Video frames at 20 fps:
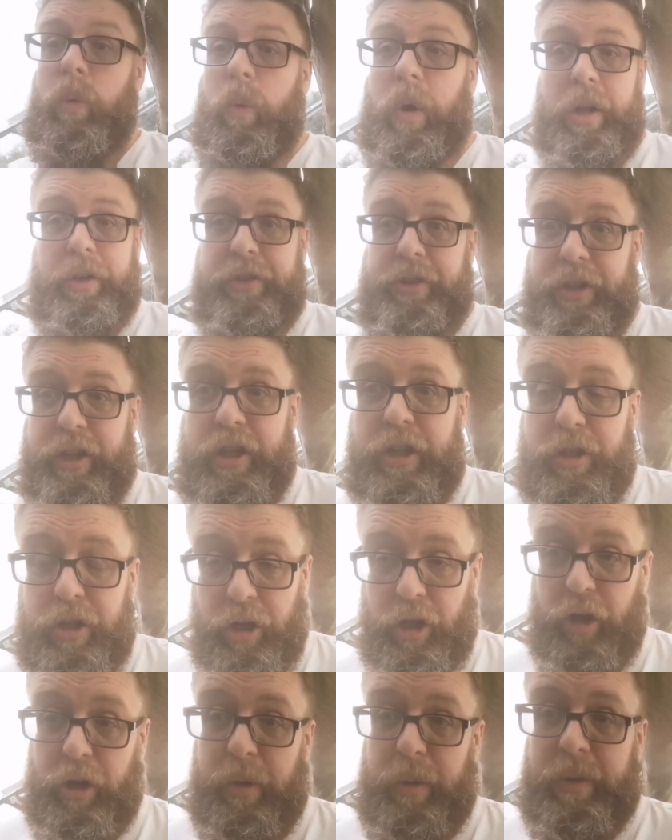what do you
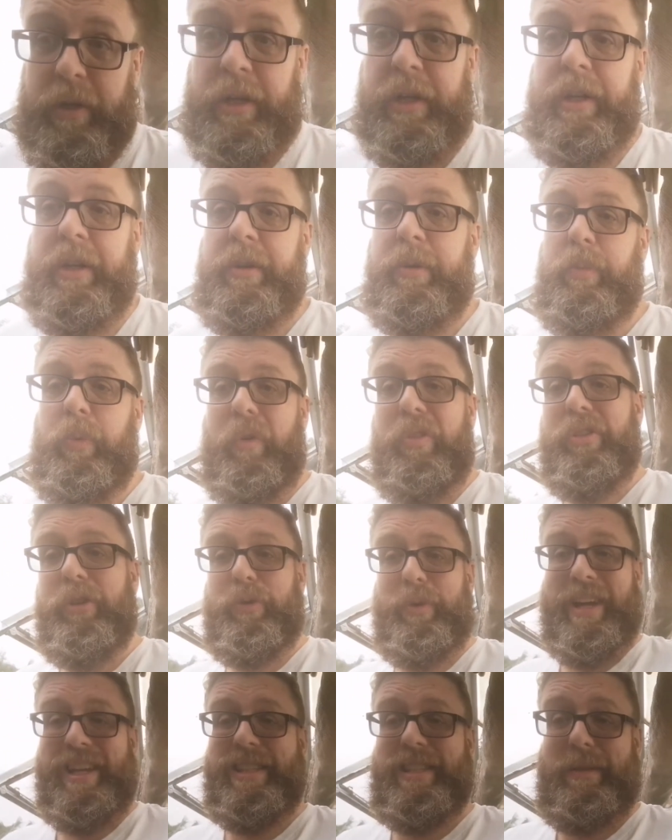do with the
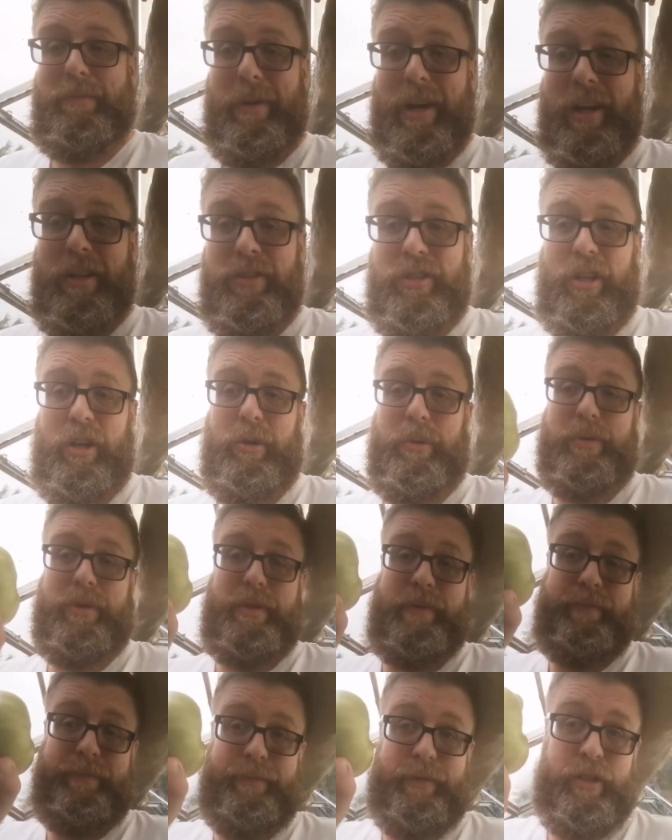green
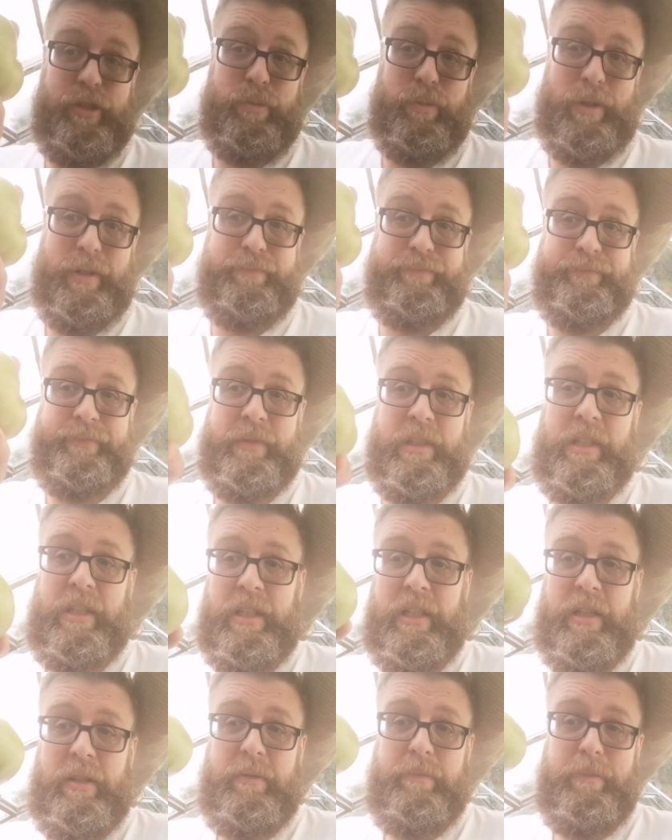tomatoes? There's one.
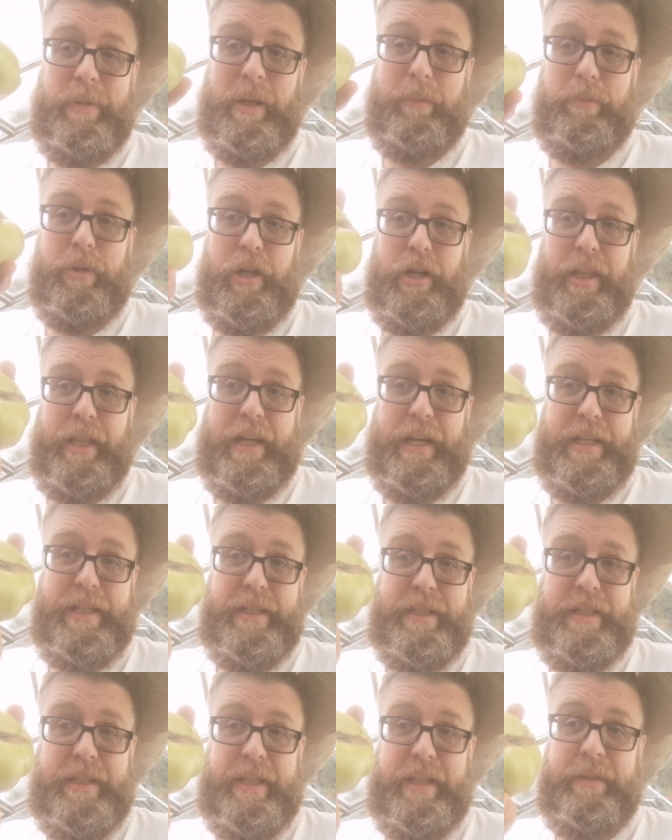Big boy that,
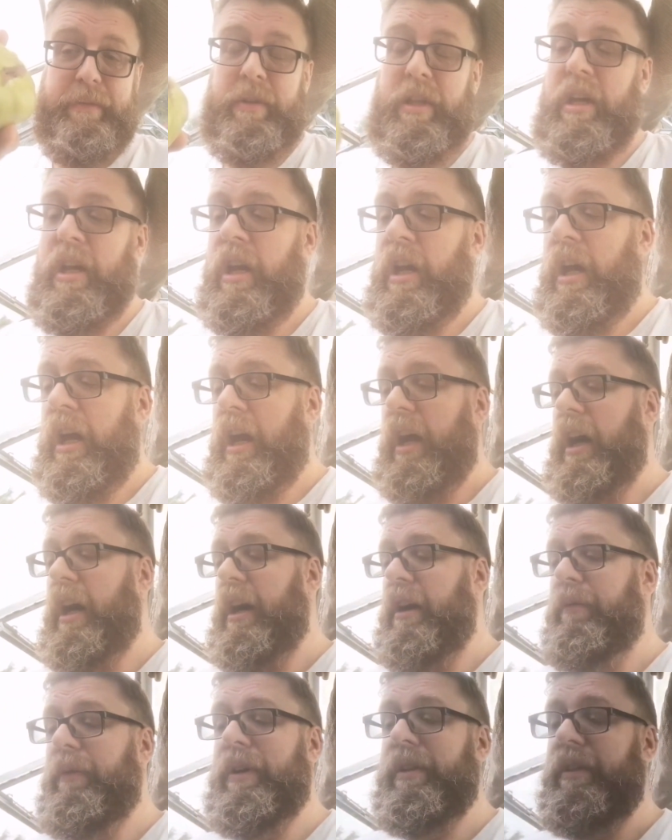isn't it?
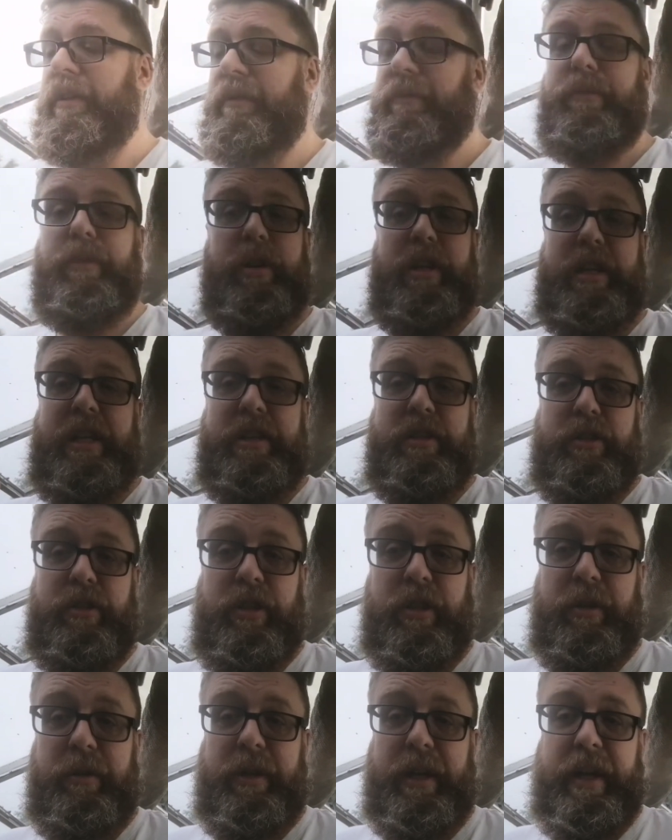Well, what you need to do